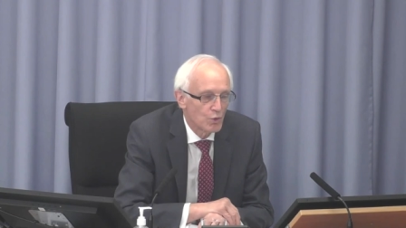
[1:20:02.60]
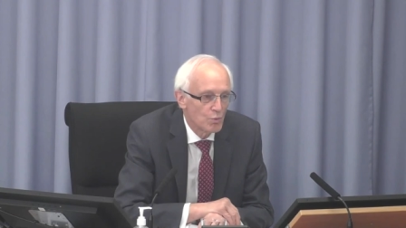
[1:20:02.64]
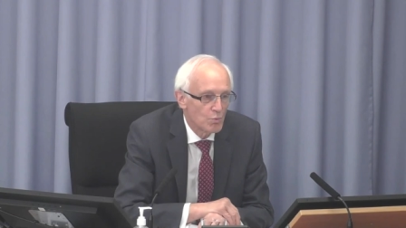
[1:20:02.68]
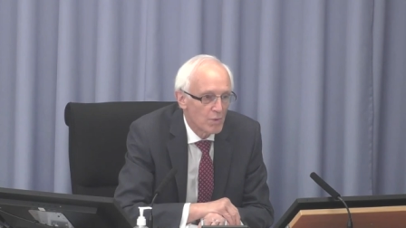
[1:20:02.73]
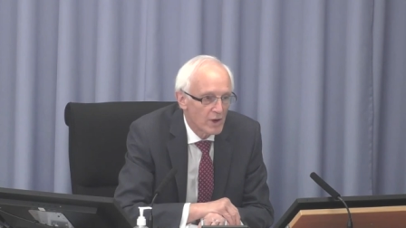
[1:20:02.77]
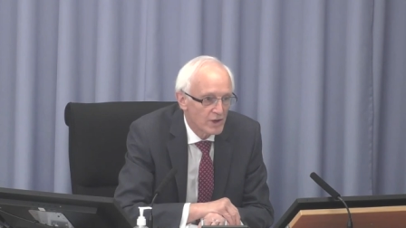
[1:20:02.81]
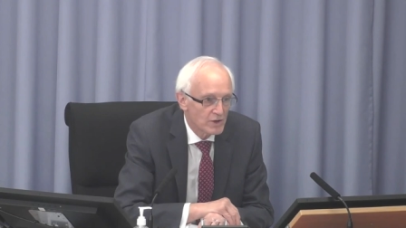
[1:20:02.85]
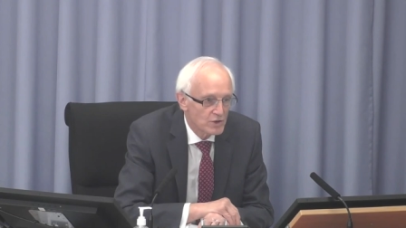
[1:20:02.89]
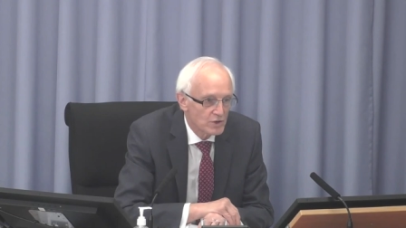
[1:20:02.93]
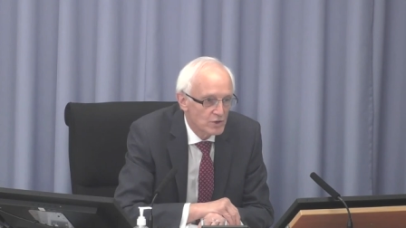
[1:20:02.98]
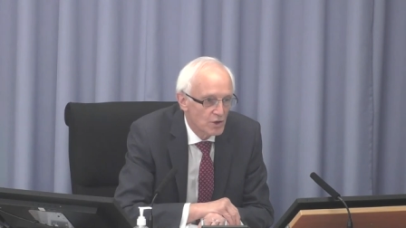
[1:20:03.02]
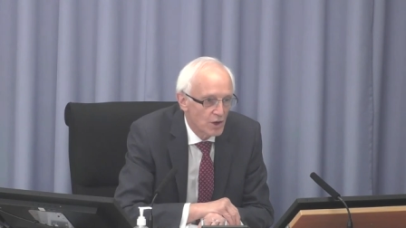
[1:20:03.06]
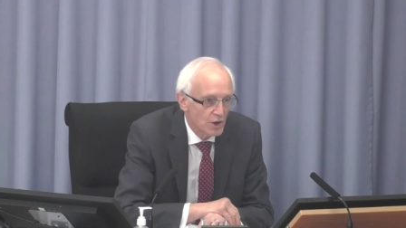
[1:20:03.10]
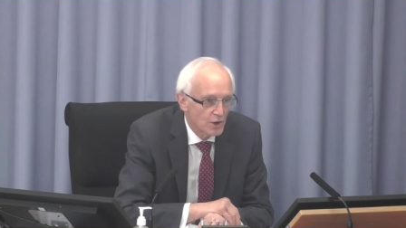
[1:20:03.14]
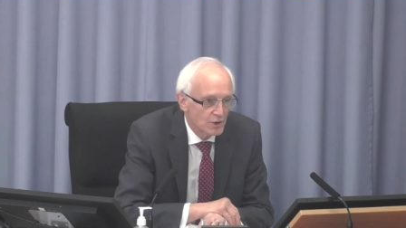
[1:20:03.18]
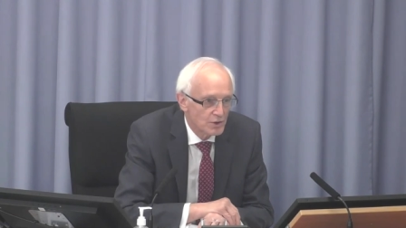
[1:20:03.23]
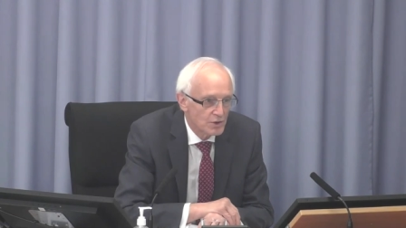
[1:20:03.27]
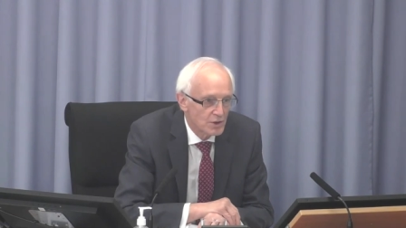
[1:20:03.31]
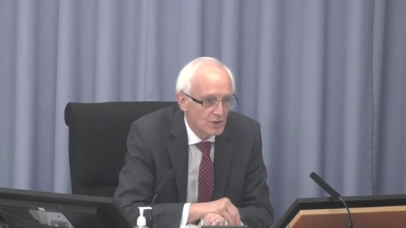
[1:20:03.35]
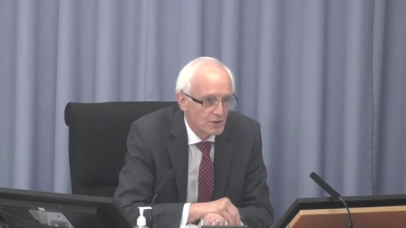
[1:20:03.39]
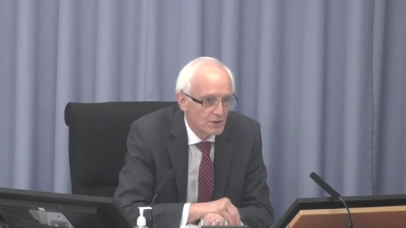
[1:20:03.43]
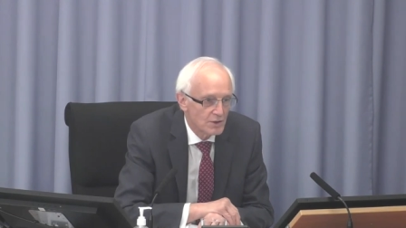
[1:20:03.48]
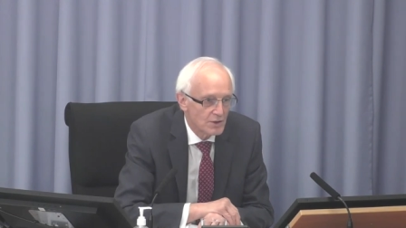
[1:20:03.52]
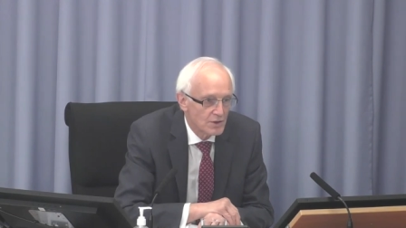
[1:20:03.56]
you must
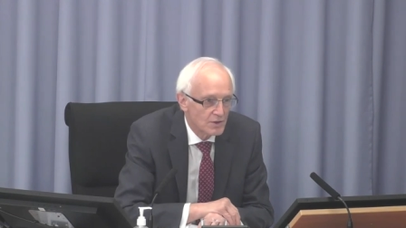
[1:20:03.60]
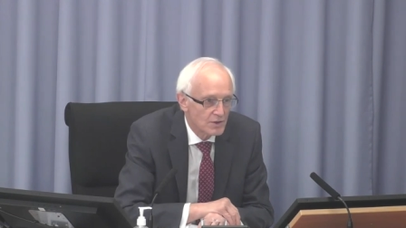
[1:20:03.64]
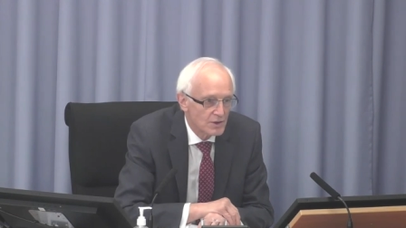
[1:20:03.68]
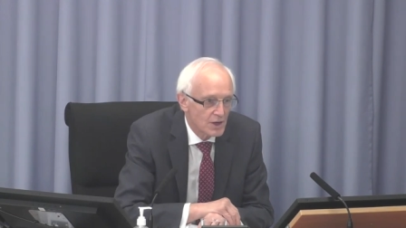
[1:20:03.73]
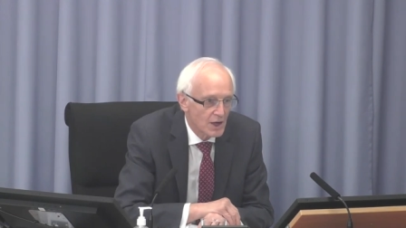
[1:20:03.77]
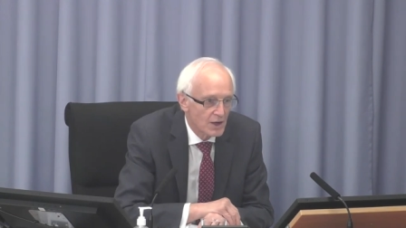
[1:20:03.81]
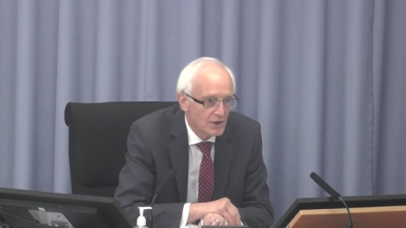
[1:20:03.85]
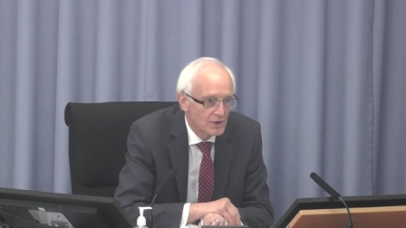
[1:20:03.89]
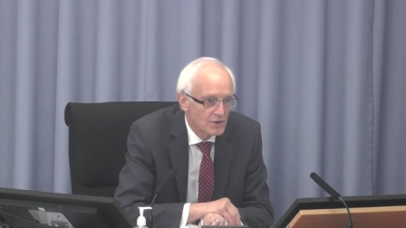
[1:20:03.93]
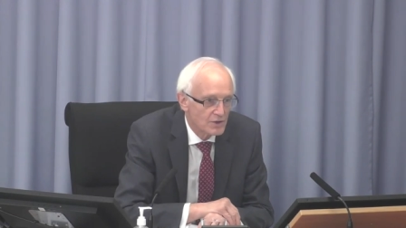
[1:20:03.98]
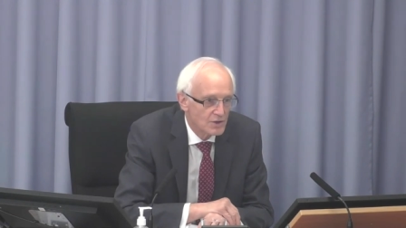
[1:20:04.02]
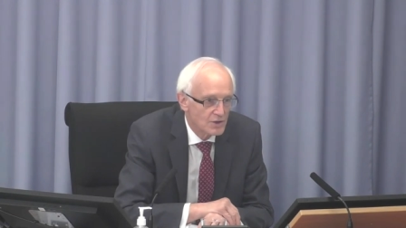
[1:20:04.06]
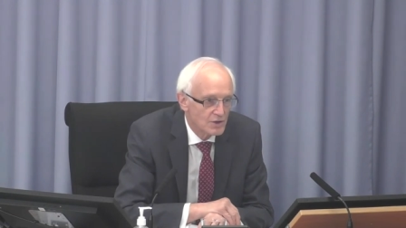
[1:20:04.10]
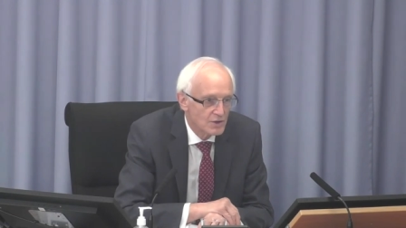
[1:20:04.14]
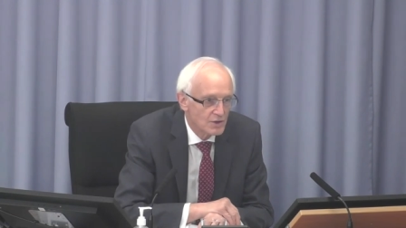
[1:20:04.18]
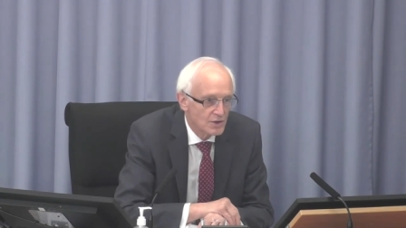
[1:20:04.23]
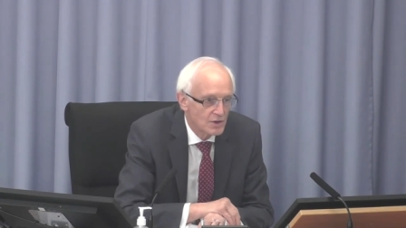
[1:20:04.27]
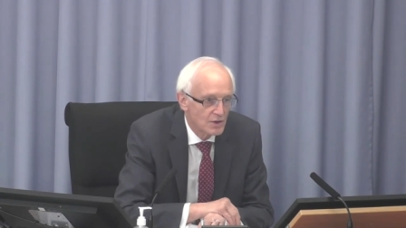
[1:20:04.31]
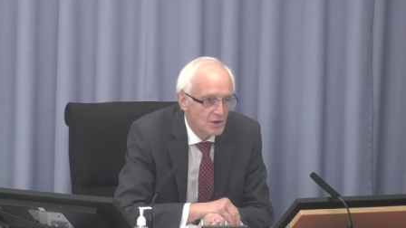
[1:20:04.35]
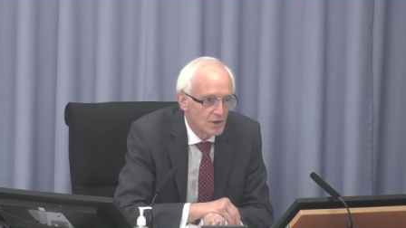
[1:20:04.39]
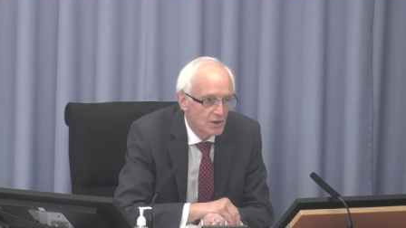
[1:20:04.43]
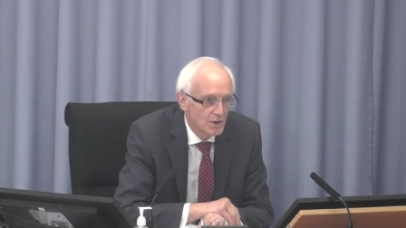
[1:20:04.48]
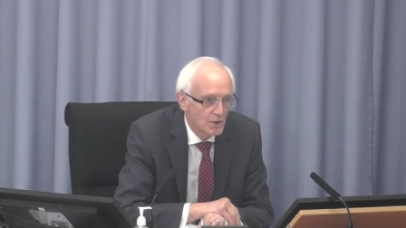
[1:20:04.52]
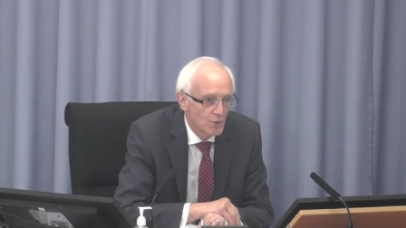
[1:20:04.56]
not
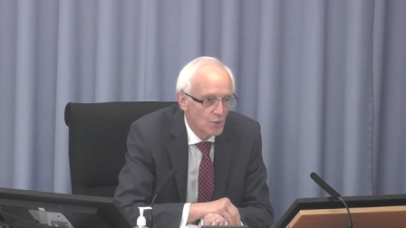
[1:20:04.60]
discuss